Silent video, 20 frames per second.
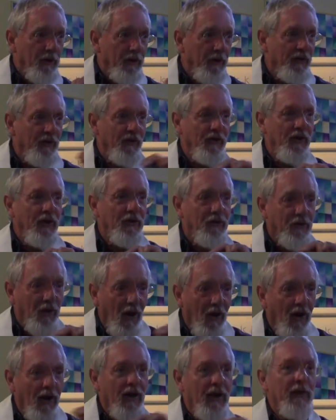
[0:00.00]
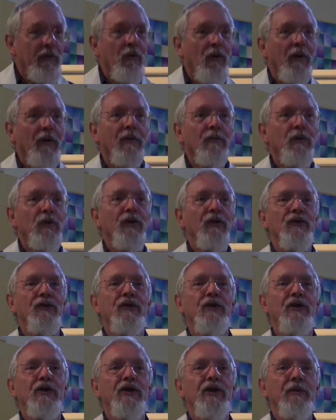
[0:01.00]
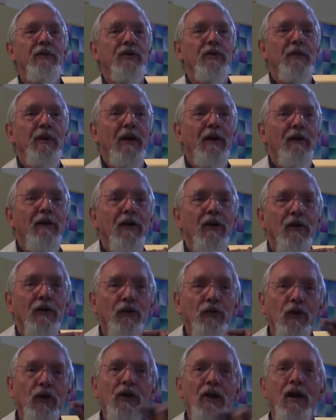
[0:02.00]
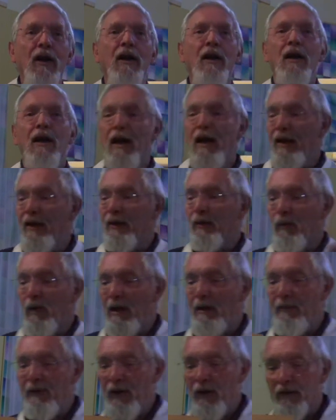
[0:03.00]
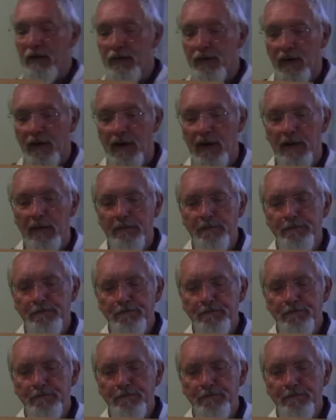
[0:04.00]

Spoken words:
This is entirely what the Buddha's teaching was about. Dukkha and the way beyond dukkha.